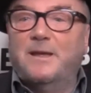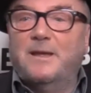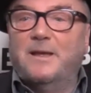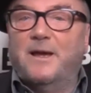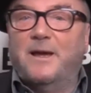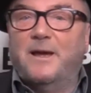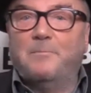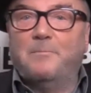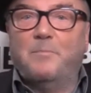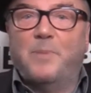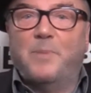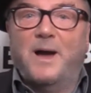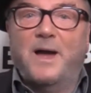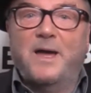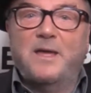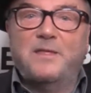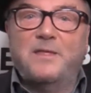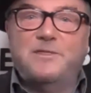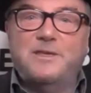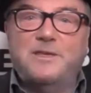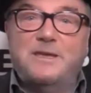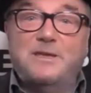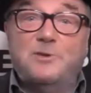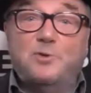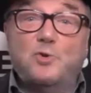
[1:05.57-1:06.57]
and by
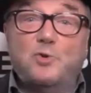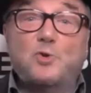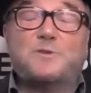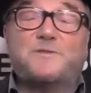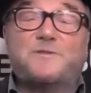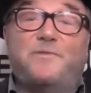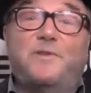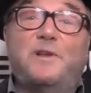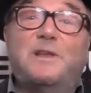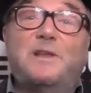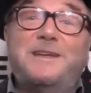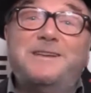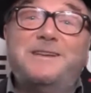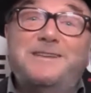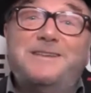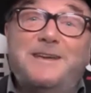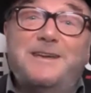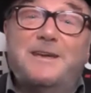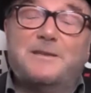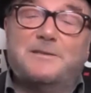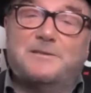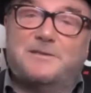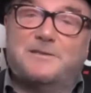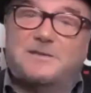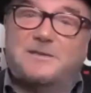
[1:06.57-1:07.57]
the useful
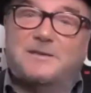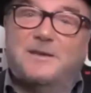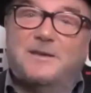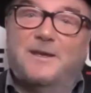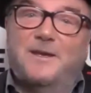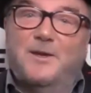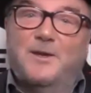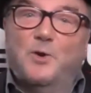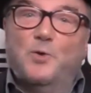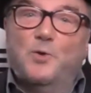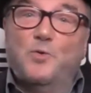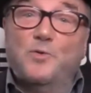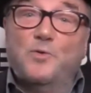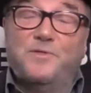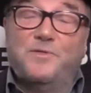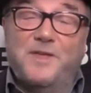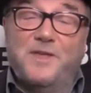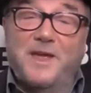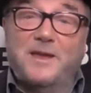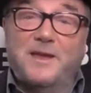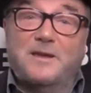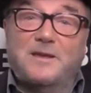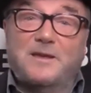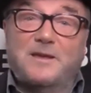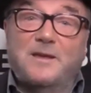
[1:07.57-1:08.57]
idiots who
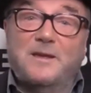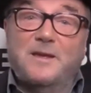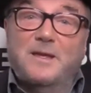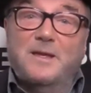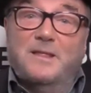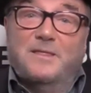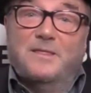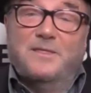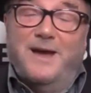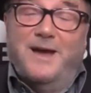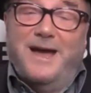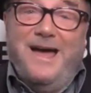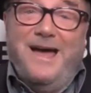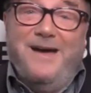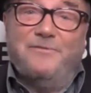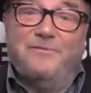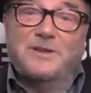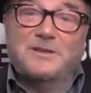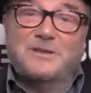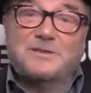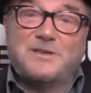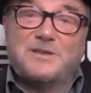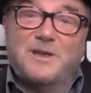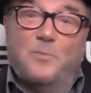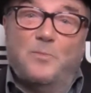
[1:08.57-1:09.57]
think that
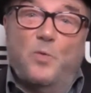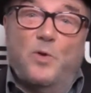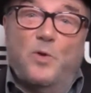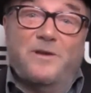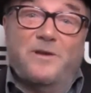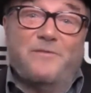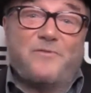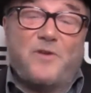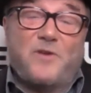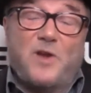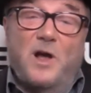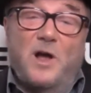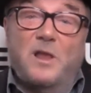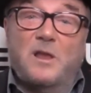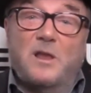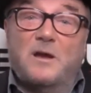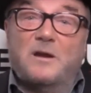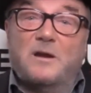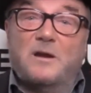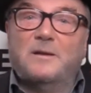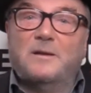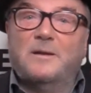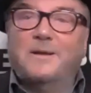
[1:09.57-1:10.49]
having someone of color,